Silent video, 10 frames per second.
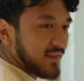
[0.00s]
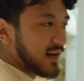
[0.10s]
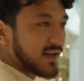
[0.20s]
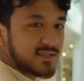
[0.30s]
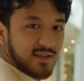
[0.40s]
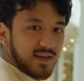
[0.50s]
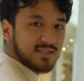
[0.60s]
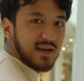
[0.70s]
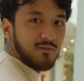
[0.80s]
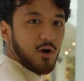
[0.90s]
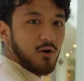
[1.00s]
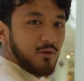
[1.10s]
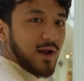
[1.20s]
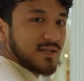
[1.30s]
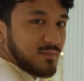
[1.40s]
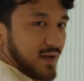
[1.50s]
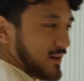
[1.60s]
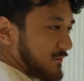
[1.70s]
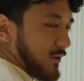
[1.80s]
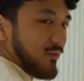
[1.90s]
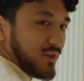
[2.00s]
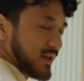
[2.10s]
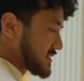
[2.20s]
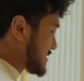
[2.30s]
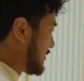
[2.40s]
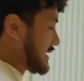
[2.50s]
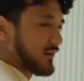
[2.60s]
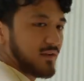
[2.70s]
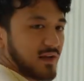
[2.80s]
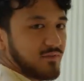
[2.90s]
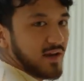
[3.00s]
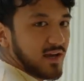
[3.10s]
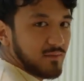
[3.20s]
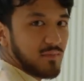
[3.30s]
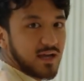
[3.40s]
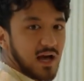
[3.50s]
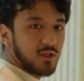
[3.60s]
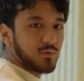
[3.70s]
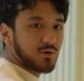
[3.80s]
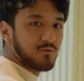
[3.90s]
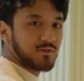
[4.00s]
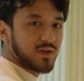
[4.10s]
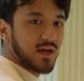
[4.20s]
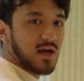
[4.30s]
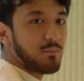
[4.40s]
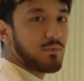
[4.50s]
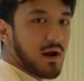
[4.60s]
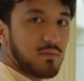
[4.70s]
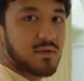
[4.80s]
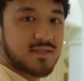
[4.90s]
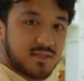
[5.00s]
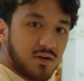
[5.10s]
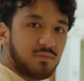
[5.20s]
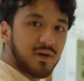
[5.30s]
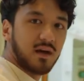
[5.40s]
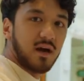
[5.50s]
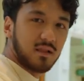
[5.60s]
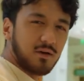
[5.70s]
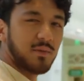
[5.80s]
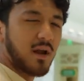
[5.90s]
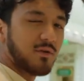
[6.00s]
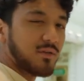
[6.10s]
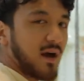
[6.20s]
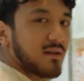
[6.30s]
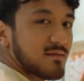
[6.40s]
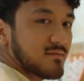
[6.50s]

the nice thing is I've overestimated for everything, so even if I hit my calorie goal for the day, I'll probably still be a little bit under that.